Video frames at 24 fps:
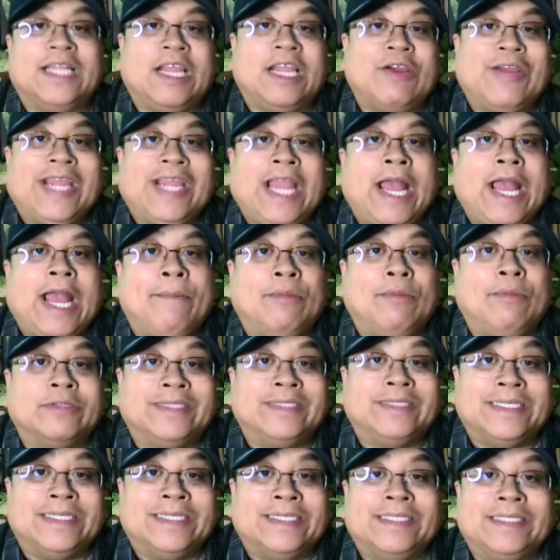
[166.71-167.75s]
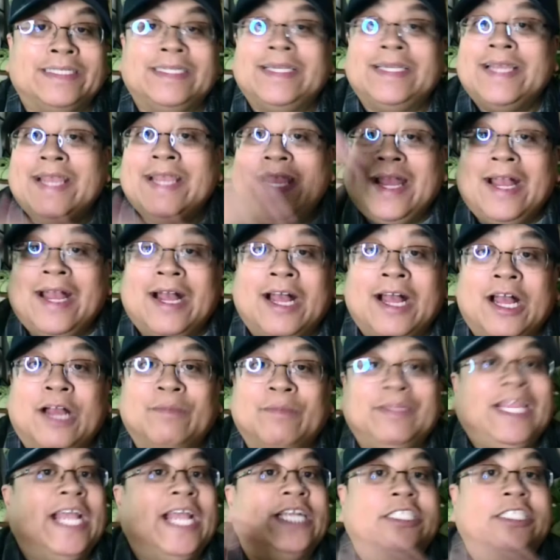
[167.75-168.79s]
Larry Appleton,
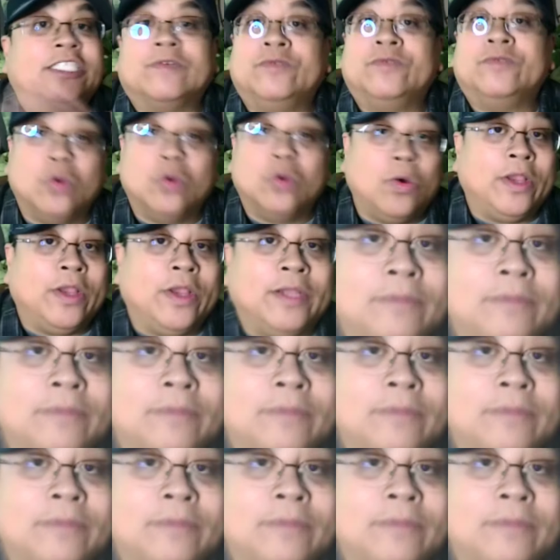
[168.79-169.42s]
um, Dance of Joy.